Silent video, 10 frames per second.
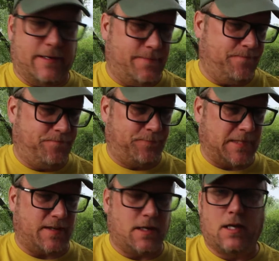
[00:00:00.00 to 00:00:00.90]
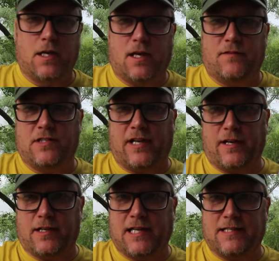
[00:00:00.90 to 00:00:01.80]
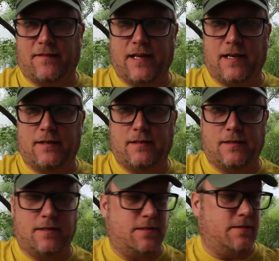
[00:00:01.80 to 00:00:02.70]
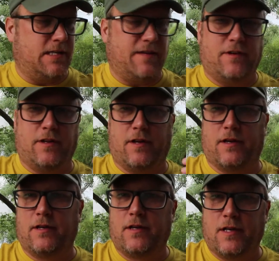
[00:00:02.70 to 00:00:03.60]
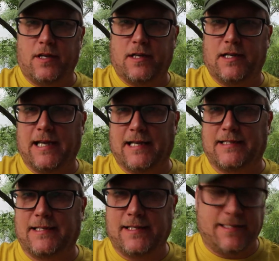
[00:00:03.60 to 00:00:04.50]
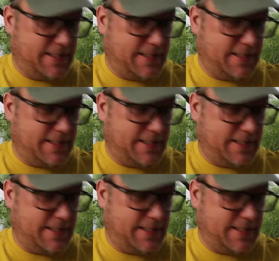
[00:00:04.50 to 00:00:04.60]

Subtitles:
I just had a glass of that. I'm gonna have another glass